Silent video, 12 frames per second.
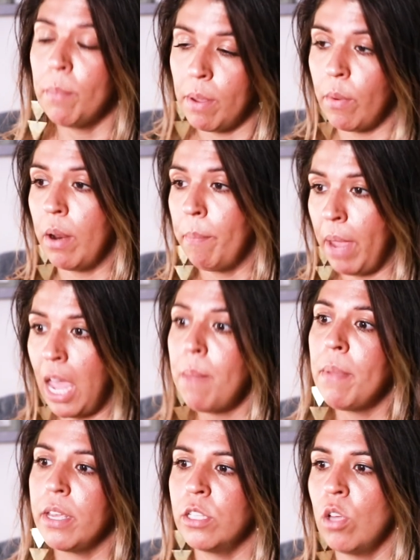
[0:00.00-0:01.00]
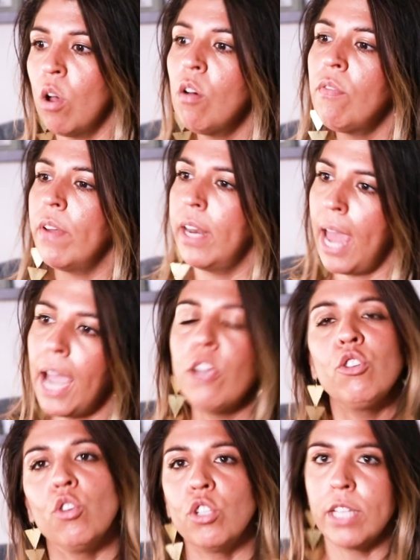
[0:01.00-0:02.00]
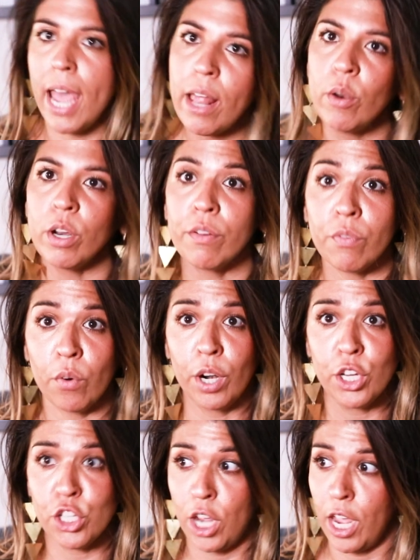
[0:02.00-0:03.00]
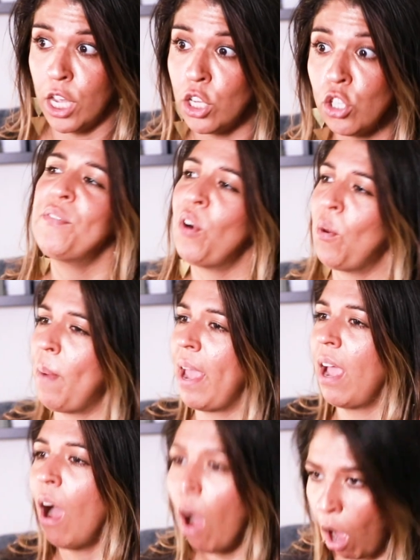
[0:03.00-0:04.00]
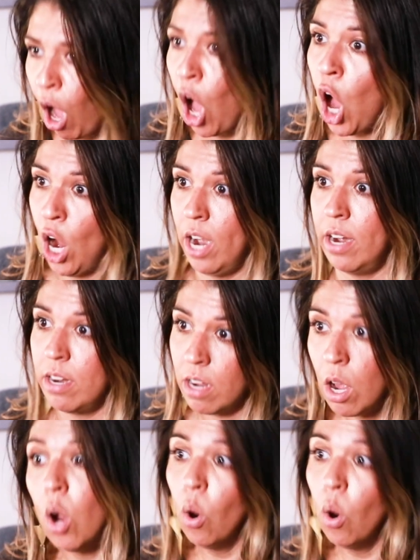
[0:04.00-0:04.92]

be able to pay myself an actual salary for a change for my hard,